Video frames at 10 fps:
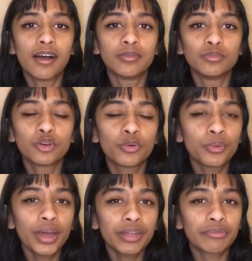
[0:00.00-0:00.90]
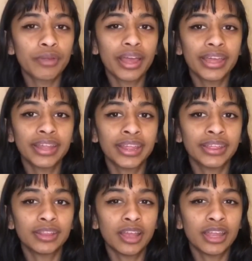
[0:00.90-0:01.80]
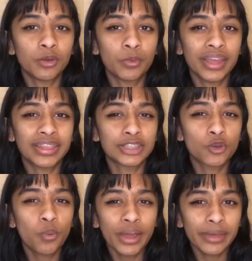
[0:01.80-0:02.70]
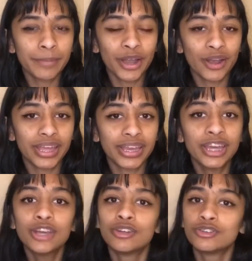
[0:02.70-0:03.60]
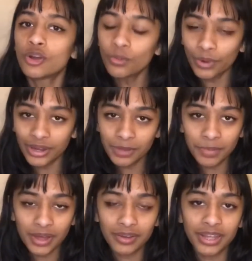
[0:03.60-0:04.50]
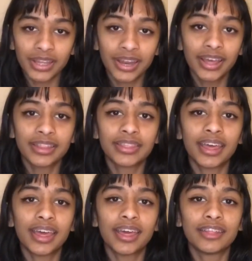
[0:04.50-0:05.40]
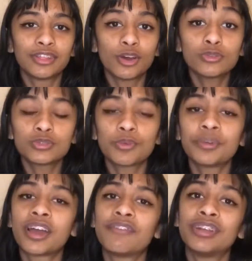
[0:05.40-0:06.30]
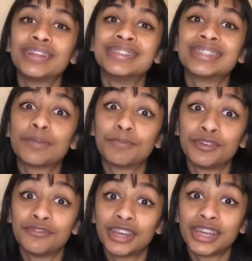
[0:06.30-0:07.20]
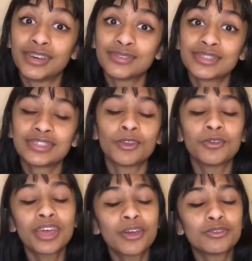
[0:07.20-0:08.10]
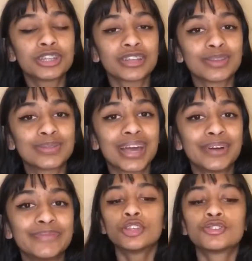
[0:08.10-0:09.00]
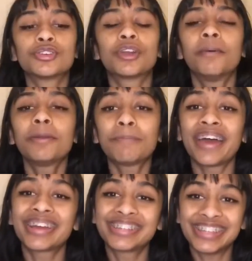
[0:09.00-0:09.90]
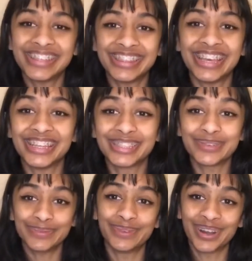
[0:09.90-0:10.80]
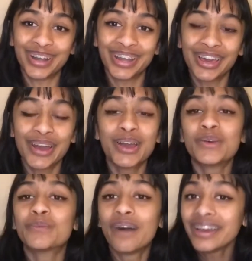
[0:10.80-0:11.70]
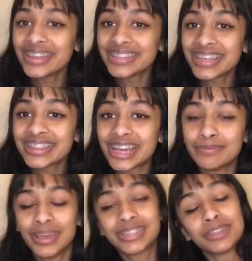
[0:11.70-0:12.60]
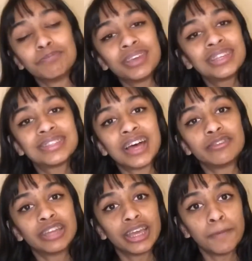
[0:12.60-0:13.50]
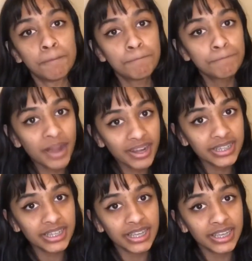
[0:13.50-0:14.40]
quite right in a way that's quite American, don't worry about it. Those will be covered in separate videos, so you can go check those out. So going back to this word, what is it that makes the P sound in party